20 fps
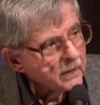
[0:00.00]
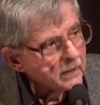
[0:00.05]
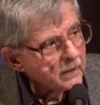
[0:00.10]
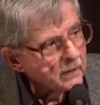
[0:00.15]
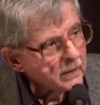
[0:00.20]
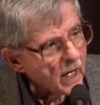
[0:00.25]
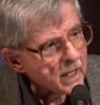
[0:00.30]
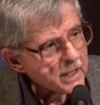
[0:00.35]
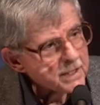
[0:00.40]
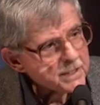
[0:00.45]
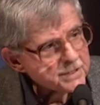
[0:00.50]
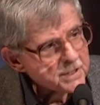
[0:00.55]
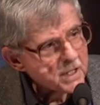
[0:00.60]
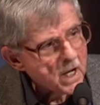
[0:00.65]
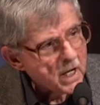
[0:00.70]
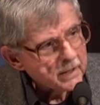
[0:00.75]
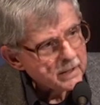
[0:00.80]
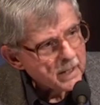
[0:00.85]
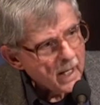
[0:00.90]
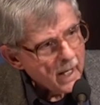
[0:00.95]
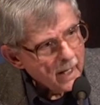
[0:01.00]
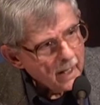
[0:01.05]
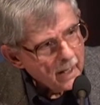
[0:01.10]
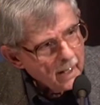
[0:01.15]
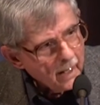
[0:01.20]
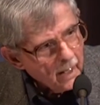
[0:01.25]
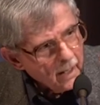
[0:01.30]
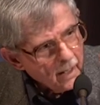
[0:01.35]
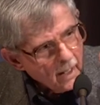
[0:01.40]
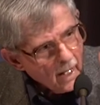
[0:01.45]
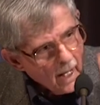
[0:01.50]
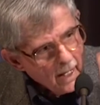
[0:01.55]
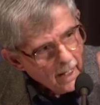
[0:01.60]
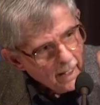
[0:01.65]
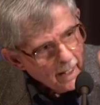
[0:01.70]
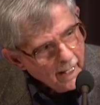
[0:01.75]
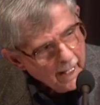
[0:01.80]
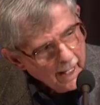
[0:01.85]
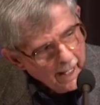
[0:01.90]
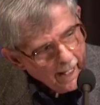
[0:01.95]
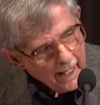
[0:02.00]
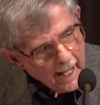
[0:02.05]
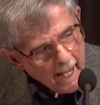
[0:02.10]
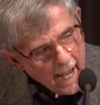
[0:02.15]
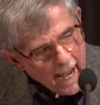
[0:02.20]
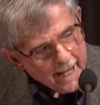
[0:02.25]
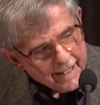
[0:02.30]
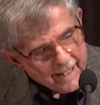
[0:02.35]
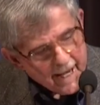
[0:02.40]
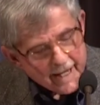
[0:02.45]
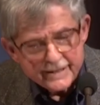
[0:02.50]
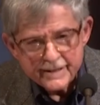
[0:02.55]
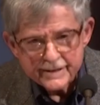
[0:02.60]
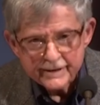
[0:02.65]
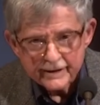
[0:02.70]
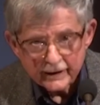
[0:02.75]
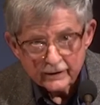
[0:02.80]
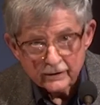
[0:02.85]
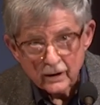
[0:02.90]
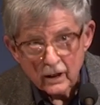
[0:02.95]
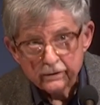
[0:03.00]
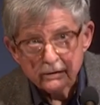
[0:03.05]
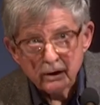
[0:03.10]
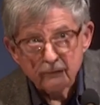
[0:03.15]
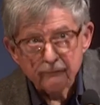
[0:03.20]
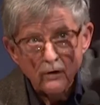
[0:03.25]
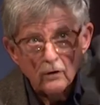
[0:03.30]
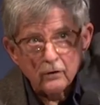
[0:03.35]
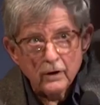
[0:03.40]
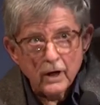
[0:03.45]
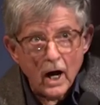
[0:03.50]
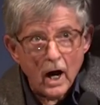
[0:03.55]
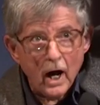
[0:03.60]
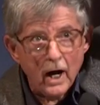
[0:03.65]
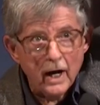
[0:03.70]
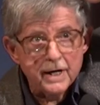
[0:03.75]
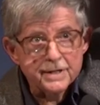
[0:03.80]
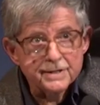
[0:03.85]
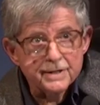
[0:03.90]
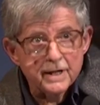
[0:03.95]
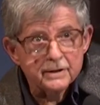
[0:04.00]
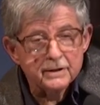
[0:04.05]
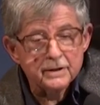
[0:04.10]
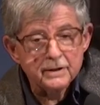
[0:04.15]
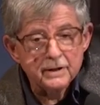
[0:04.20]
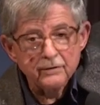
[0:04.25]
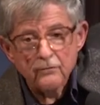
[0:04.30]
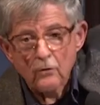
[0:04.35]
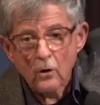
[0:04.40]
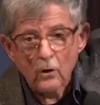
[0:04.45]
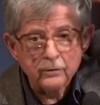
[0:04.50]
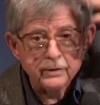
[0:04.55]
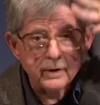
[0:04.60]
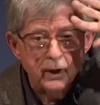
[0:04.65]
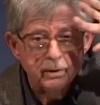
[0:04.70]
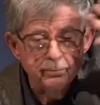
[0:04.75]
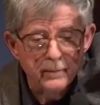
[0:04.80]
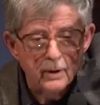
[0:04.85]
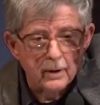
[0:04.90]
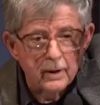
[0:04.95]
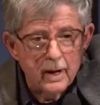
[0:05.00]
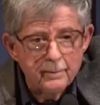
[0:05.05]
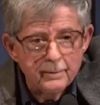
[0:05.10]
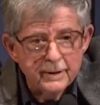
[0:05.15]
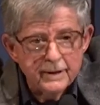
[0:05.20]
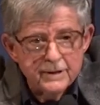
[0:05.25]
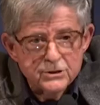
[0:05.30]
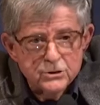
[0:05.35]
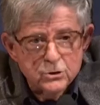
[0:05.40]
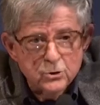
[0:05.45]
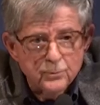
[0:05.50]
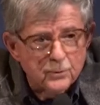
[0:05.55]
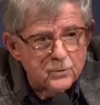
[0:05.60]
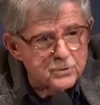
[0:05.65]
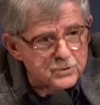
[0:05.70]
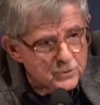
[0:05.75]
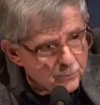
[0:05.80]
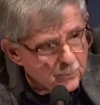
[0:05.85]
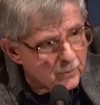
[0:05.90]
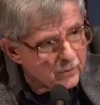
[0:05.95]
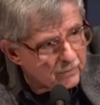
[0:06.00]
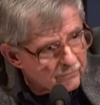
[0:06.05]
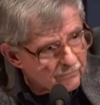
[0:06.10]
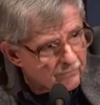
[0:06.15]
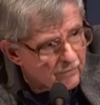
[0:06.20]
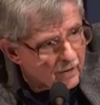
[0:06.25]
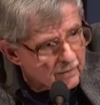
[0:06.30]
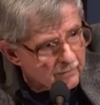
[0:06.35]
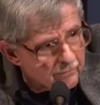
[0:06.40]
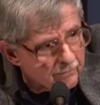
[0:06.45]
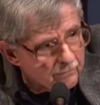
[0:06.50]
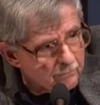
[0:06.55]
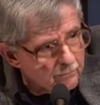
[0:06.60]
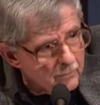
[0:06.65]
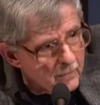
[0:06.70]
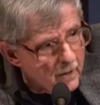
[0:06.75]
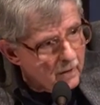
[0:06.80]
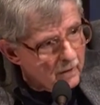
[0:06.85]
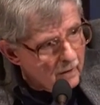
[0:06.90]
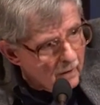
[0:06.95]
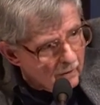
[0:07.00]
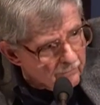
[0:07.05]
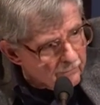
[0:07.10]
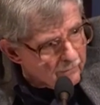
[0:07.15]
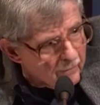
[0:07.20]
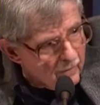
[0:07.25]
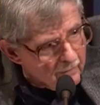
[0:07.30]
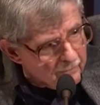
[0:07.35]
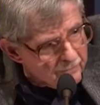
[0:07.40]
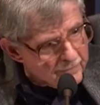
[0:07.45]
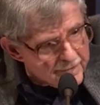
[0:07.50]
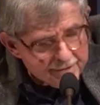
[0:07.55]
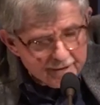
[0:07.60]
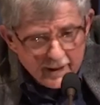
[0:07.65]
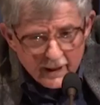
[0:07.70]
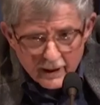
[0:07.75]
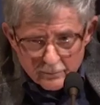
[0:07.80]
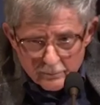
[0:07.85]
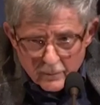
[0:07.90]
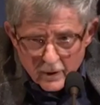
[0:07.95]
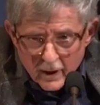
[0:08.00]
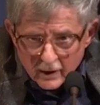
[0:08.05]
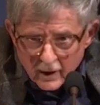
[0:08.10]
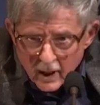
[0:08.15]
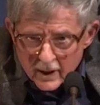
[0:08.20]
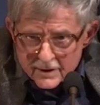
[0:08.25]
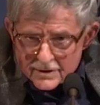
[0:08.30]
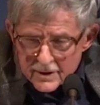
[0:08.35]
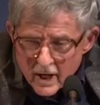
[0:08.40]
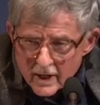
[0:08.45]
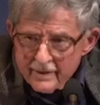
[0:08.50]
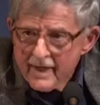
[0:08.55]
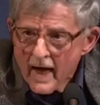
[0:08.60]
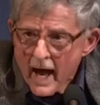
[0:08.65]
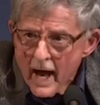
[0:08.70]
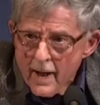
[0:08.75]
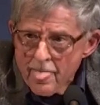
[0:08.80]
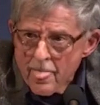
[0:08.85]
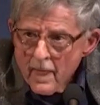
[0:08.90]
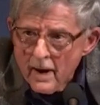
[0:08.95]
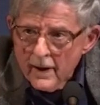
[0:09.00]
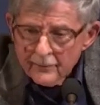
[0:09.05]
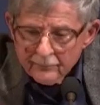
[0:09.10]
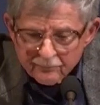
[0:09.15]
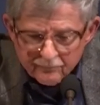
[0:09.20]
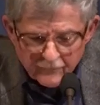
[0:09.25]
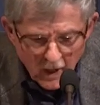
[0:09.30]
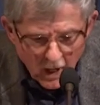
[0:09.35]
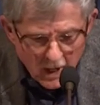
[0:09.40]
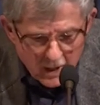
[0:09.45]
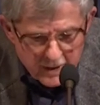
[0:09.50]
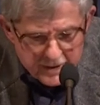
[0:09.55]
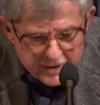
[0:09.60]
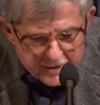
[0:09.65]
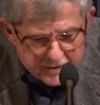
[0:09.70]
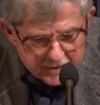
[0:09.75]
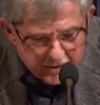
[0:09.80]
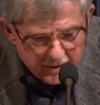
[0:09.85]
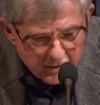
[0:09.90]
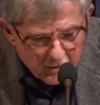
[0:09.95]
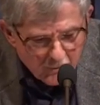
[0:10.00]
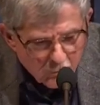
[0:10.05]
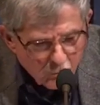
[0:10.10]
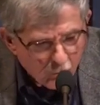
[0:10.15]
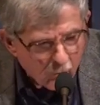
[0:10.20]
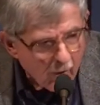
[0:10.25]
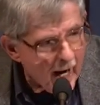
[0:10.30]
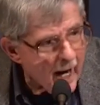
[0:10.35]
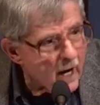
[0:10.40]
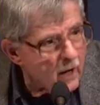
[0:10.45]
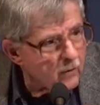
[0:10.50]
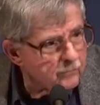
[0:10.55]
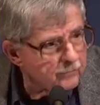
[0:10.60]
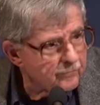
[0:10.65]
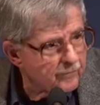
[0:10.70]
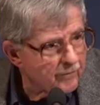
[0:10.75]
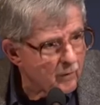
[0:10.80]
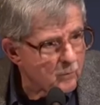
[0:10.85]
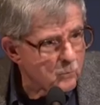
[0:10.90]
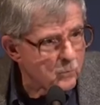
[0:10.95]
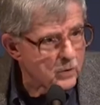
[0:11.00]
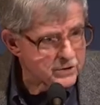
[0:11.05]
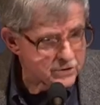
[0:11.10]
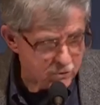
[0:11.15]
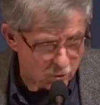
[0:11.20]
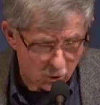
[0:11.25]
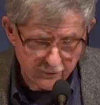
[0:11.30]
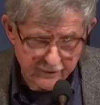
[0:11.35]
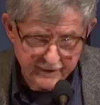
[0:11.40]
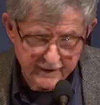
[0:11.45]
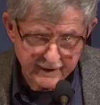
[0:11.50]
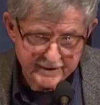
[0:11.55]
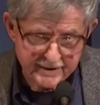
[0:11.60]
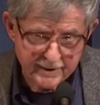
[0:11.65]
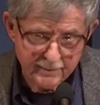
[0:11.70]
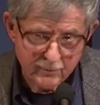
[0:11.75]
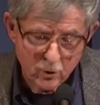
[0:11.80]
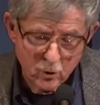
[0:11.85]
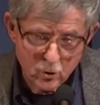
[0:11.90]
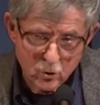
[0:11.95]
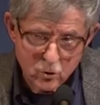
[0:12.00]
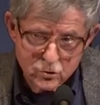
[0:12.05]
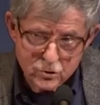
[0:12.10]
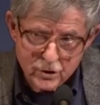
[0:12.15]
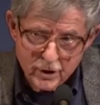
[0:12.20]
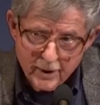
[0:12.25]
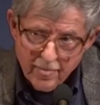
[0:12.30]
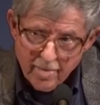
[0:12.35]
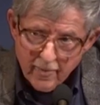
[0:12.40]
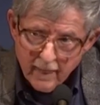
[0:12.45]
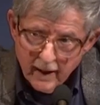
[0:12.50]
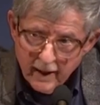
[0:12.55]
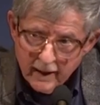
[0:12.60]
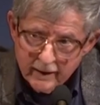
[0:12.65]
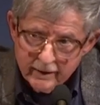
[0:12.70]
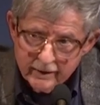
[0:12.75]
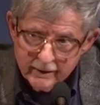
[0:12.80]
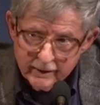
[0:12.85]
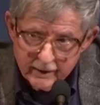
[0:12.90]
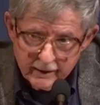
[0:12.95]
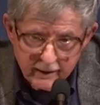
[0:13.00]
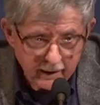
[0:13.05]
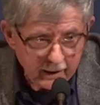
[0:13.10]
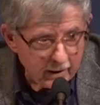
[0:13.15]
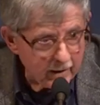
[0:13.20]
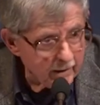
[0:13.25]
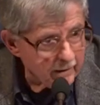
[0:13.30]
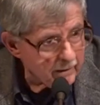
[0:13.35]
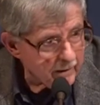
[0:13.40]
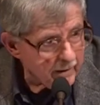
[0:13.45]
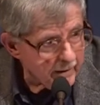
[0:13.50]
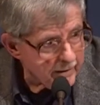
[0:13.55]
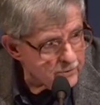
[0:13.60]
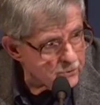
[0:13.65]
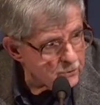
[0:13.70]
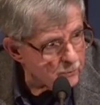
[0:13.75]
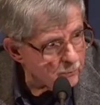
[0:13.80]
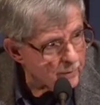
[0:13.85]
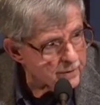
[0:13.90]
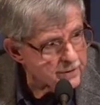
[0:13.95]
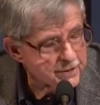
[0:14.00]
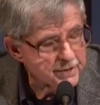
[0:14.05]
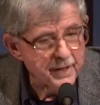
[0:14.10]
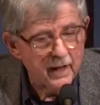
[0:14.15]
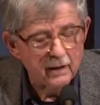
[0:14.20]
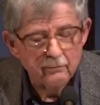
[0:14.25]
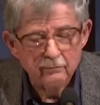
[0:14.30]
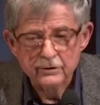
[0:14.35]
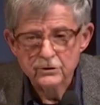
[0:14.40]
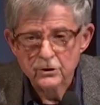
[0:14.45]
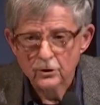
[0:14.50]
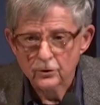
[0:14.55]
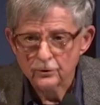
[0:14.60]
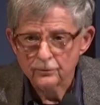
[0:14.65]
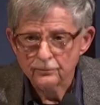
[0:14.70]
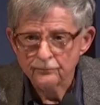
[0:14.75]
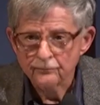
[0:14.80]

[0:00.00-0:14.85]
God is not an entity, not the very highest entity of all, no matter how many supers you put in front of him, of his name, God's not that. God is the ground from which all things emerge and the into which they return,